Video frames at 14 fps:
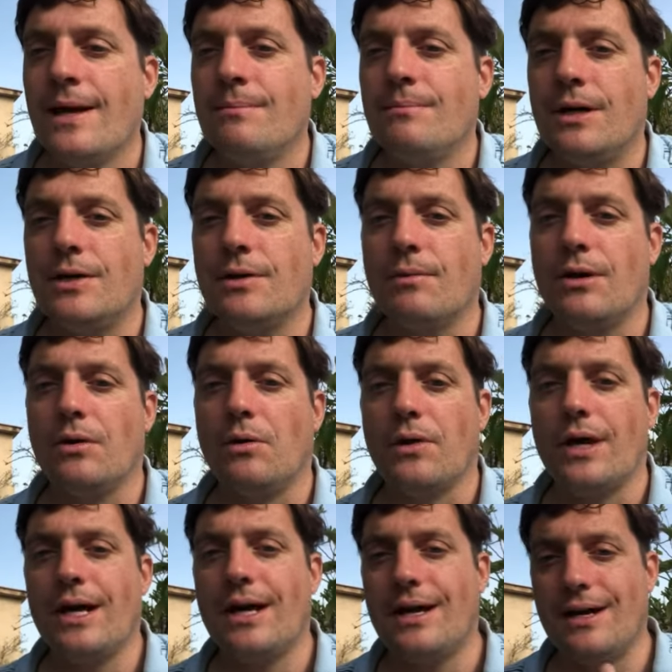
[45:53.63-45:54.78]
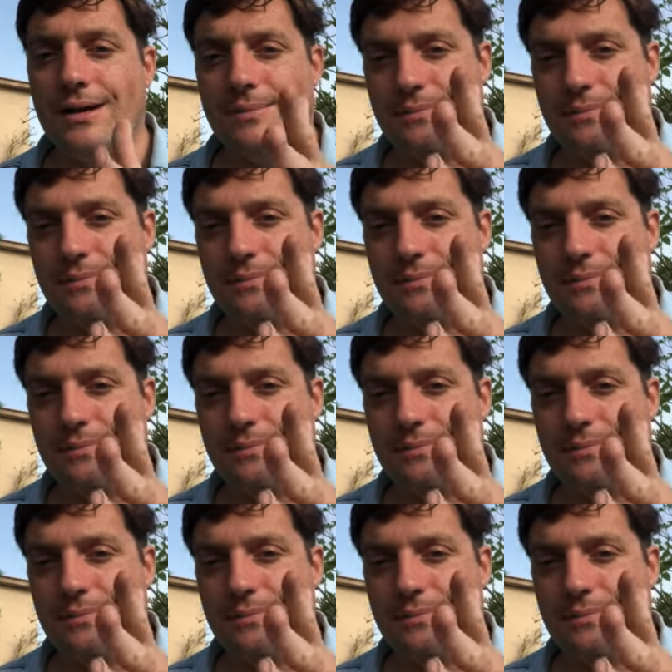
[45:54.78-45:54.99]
But when all their